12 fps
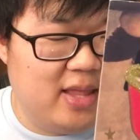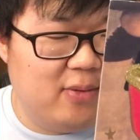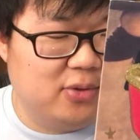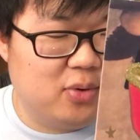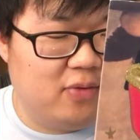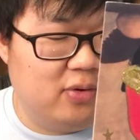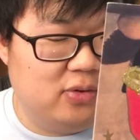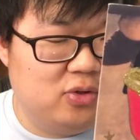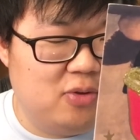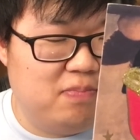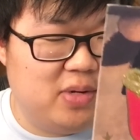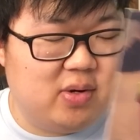It was a reference
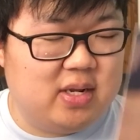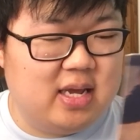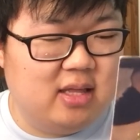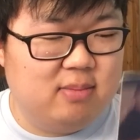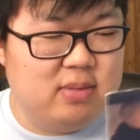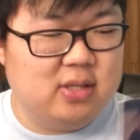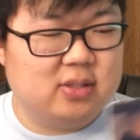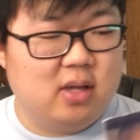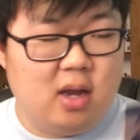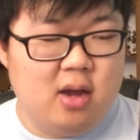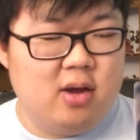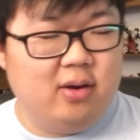to Beauty and the Beast.
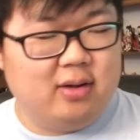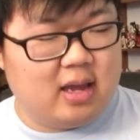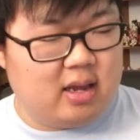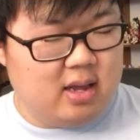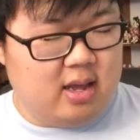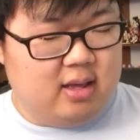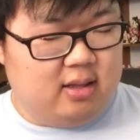Oh, okay.